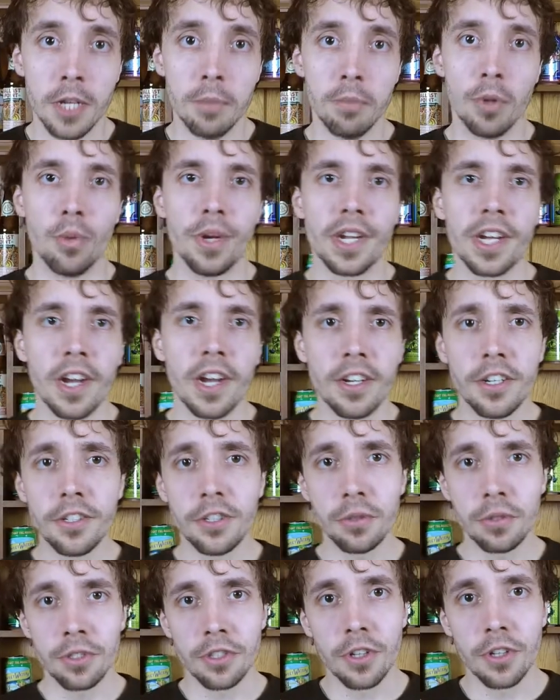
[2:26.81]
But we kind of
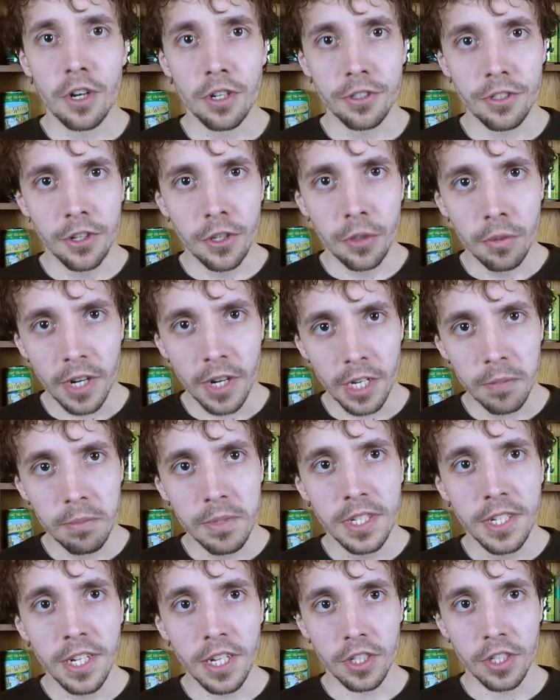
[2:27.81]
do stars on the
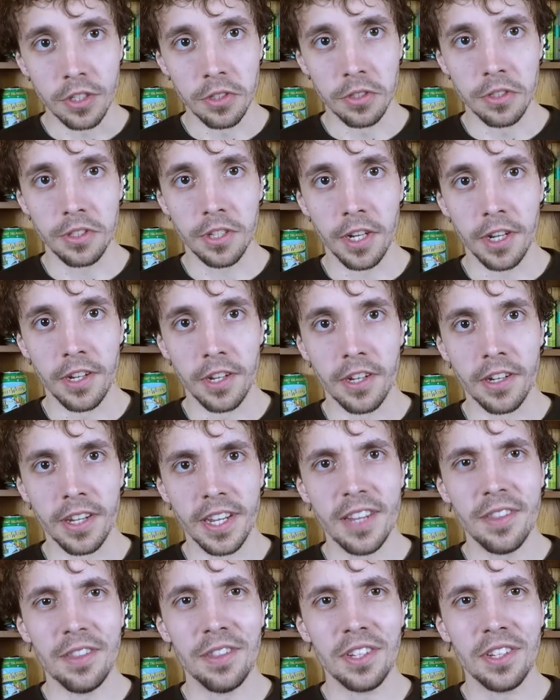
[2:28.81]
recommendation scale,
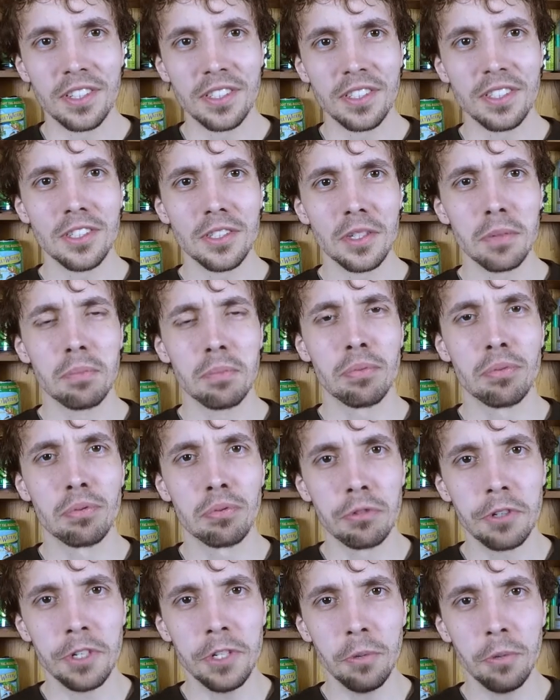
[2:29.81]
and this is a
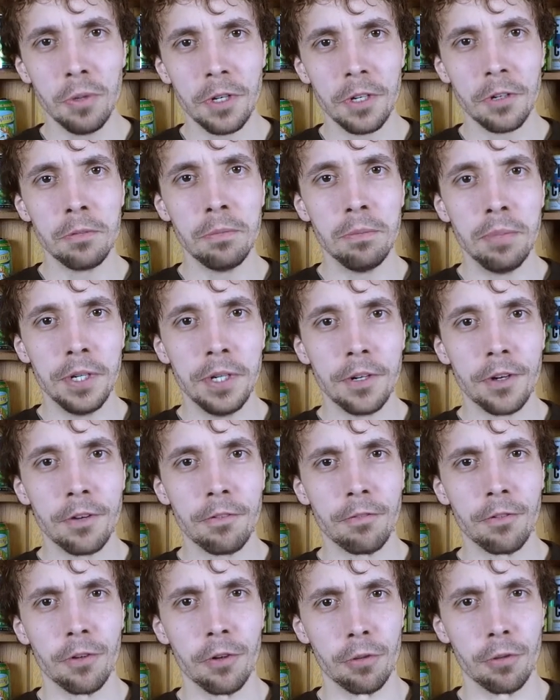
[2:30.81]
pretty weird beer
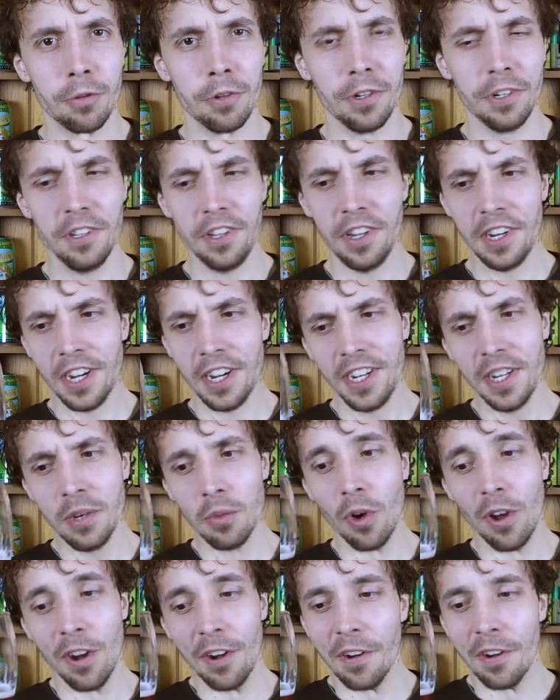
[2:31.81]
for really
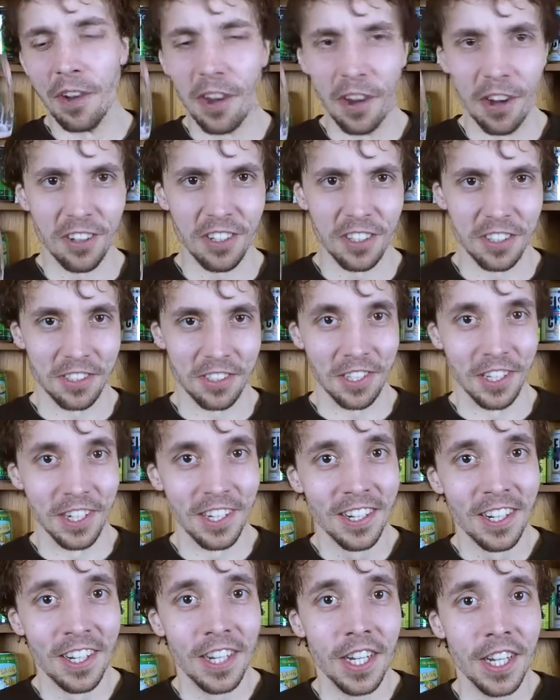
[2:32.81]
anyone, honestly,
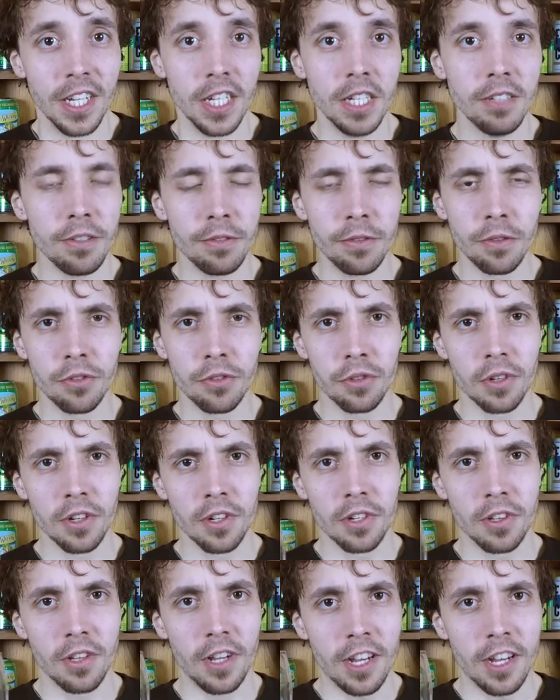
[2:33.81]
even if you've drunk
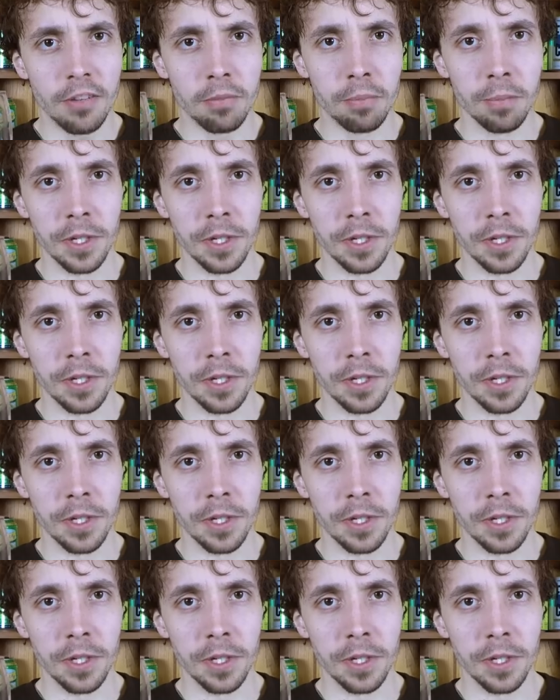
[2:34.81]
a lot of